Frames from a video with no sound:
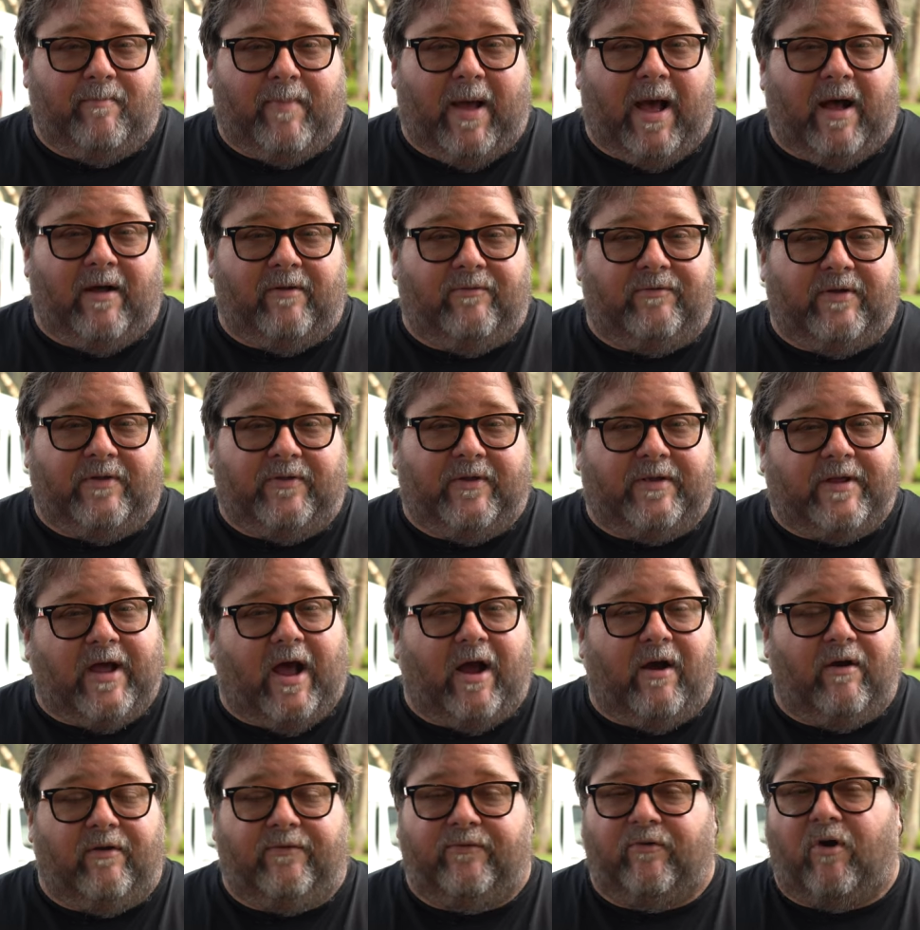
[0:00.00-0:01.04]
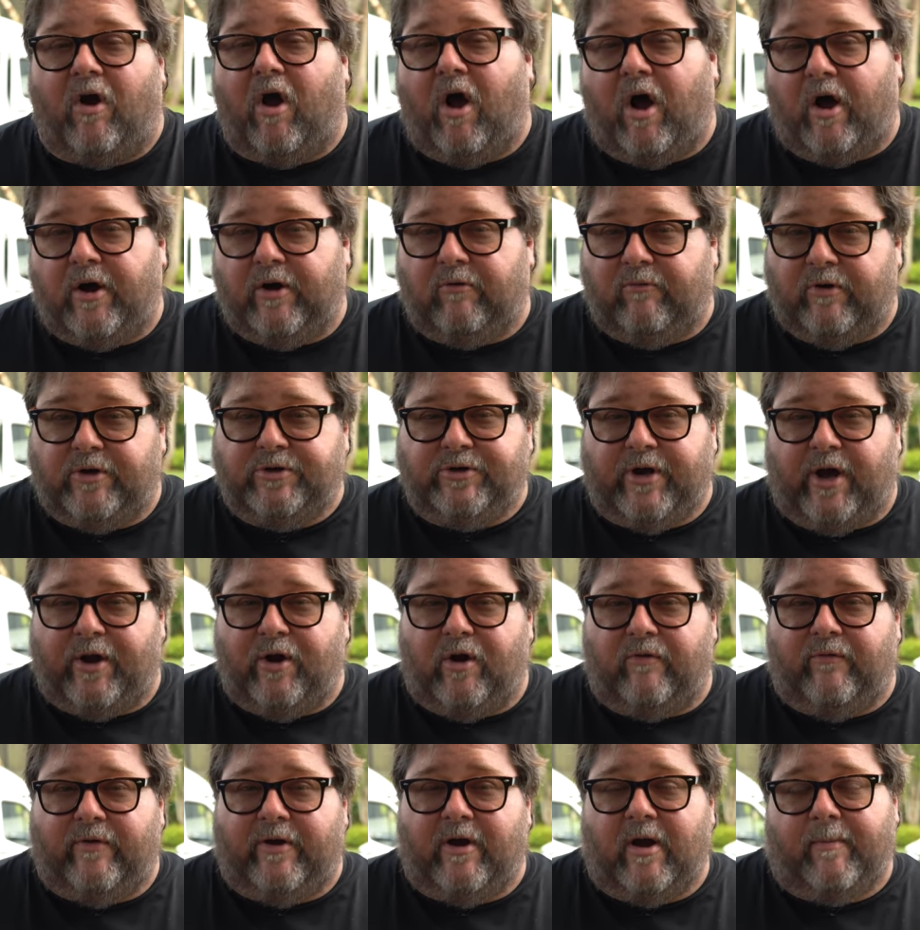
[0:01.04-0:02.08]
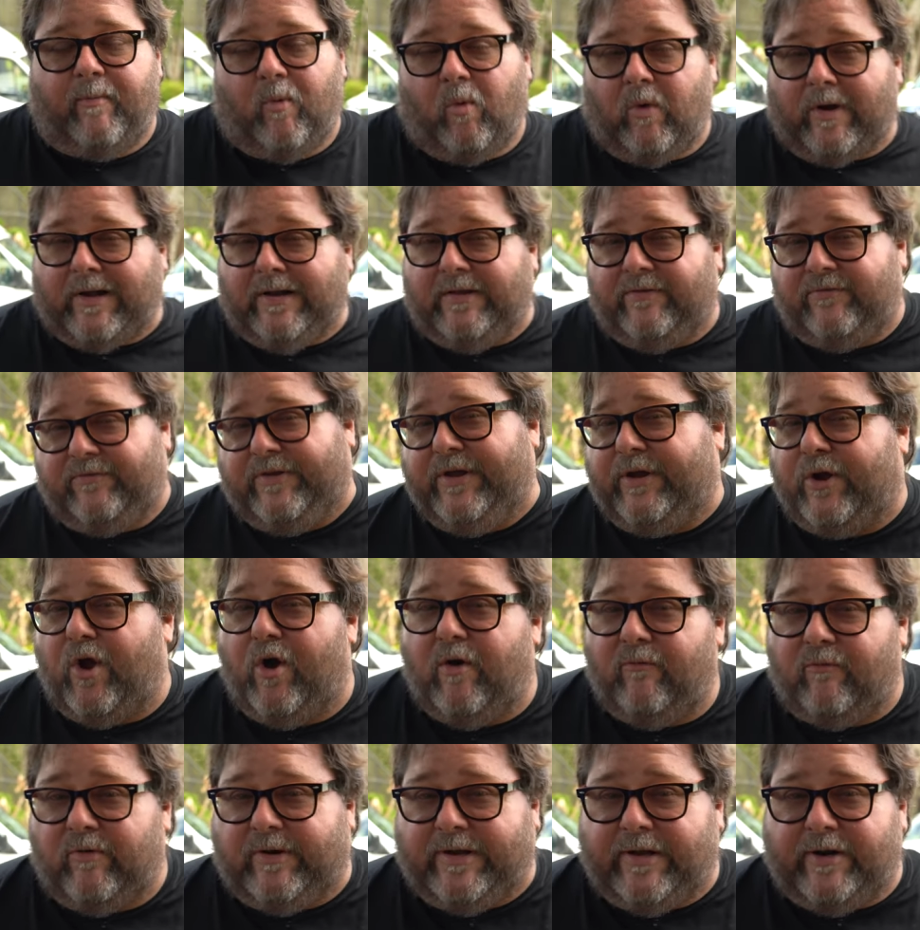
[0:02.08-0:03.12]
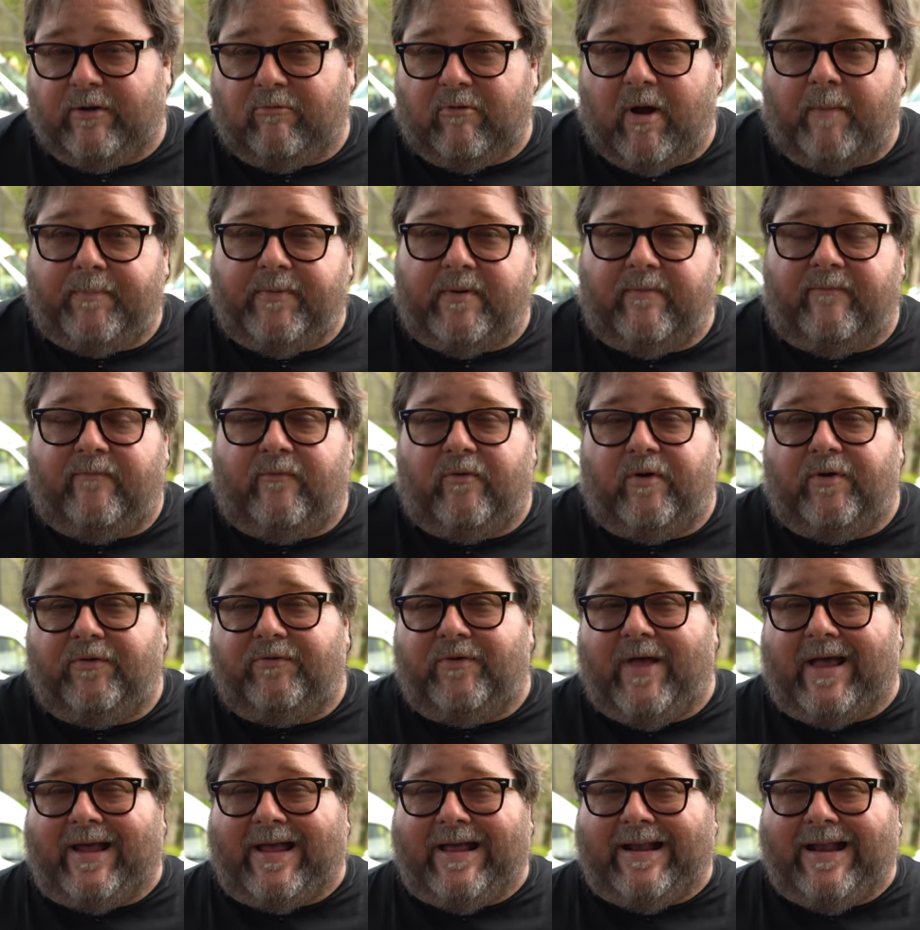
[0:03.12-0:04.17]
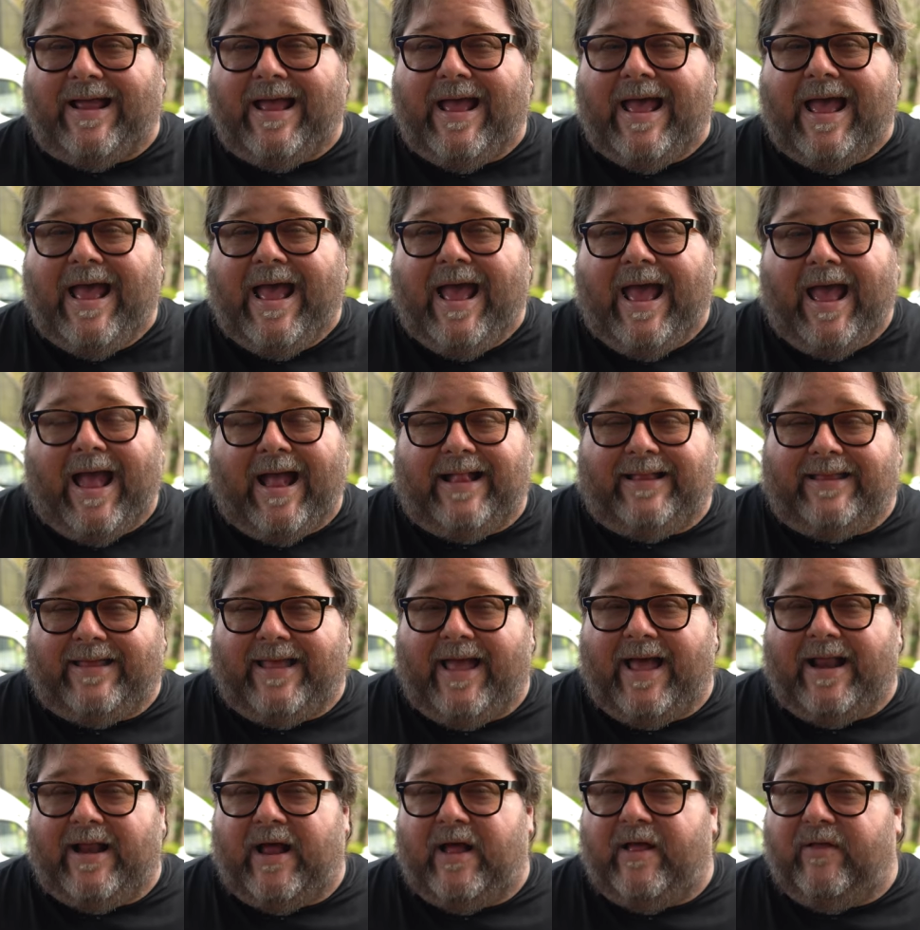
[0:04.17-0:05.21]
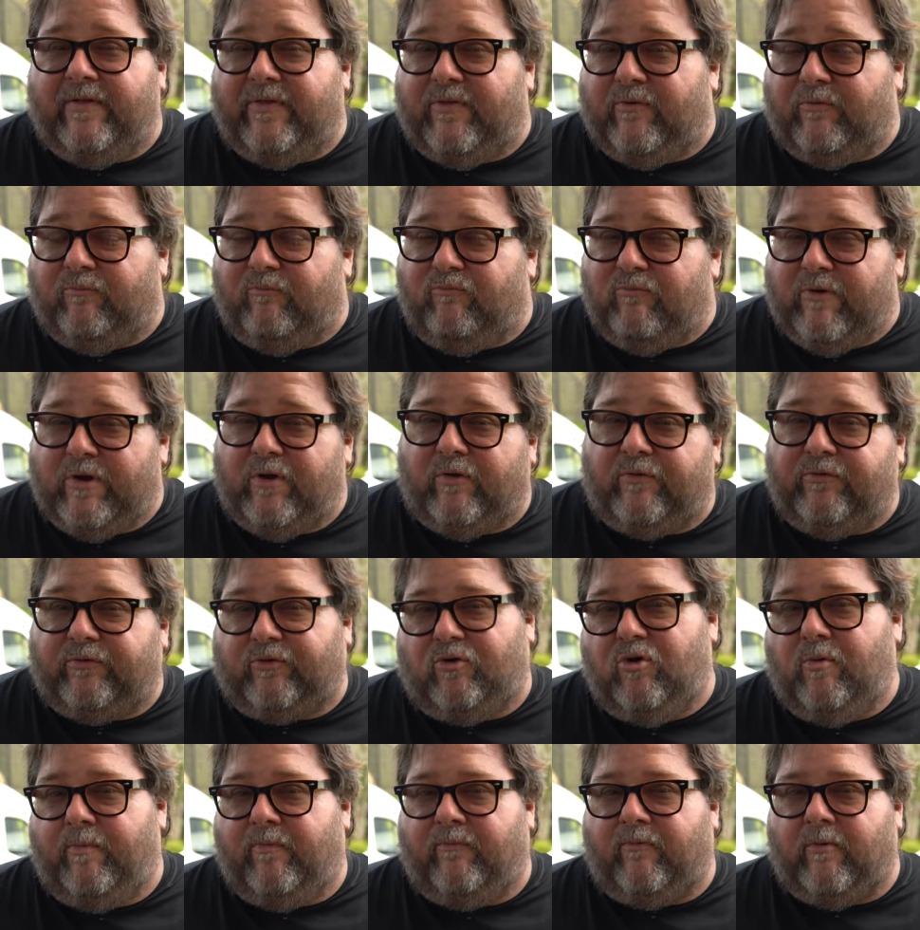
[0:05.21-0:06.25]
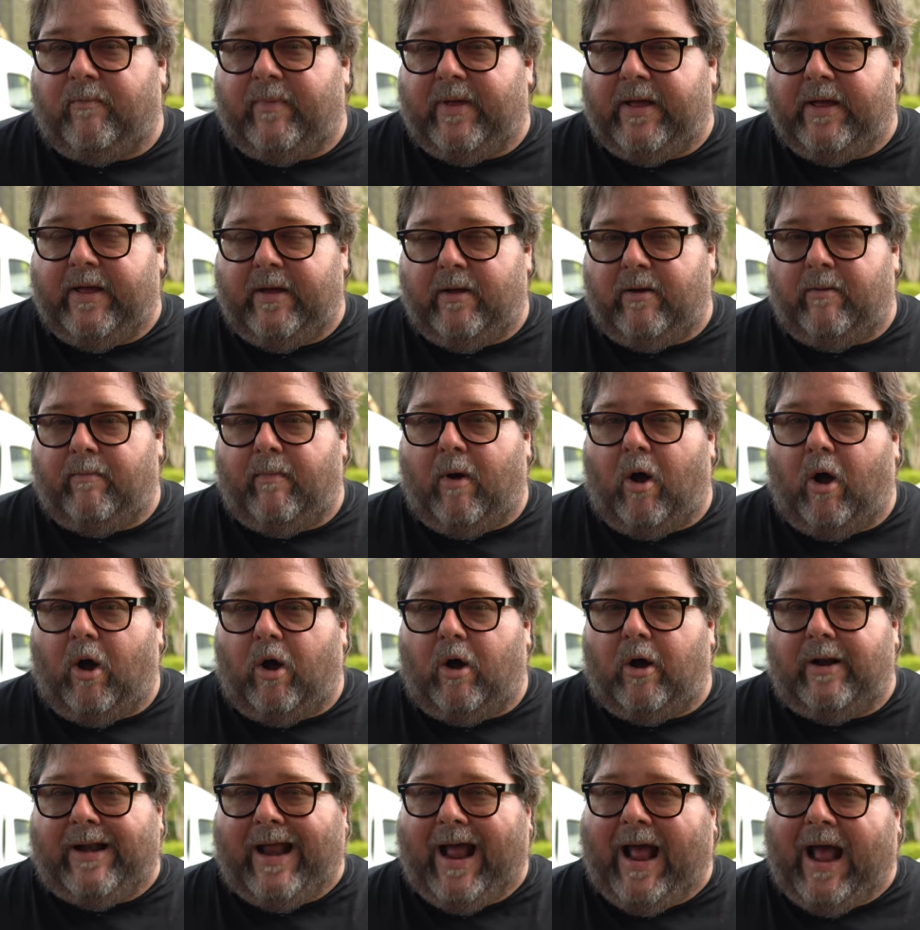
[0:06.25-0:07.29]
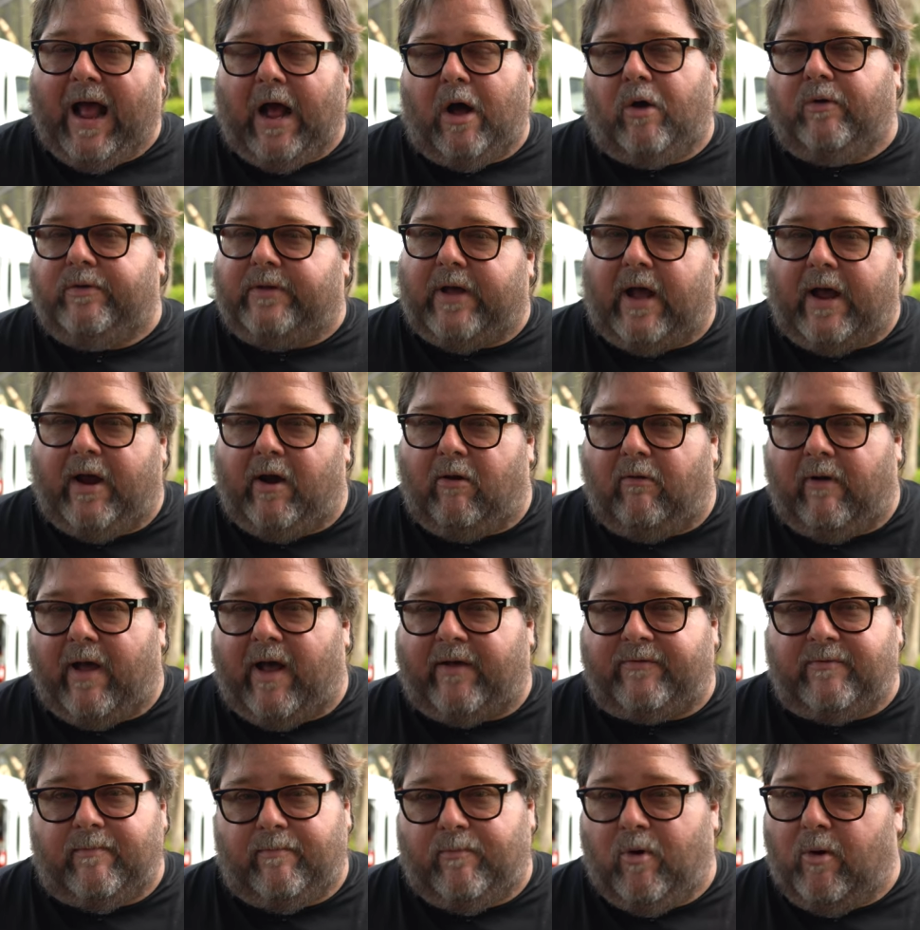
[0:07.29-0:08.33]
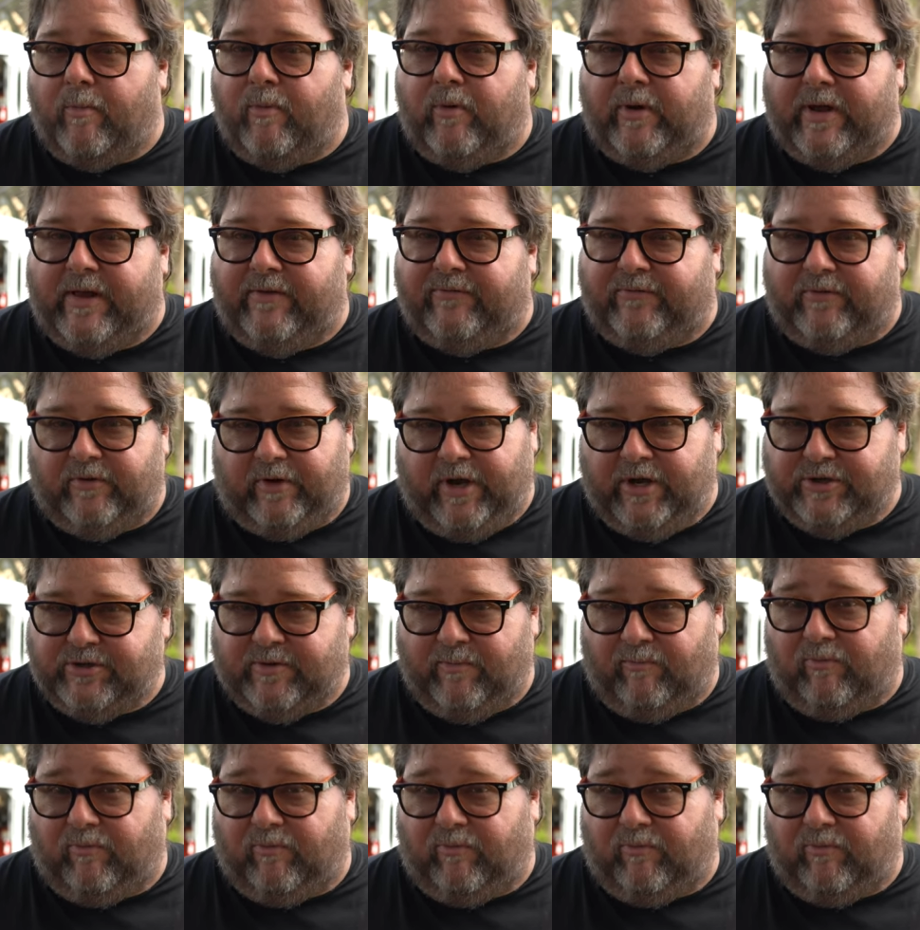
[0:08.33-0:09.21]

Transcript: and balancing the tires for our Honda Ridgeline over here, but we're gonna sneak over and interrupt him for a second and get the real scoop from him on how Tire Rack's mobile installation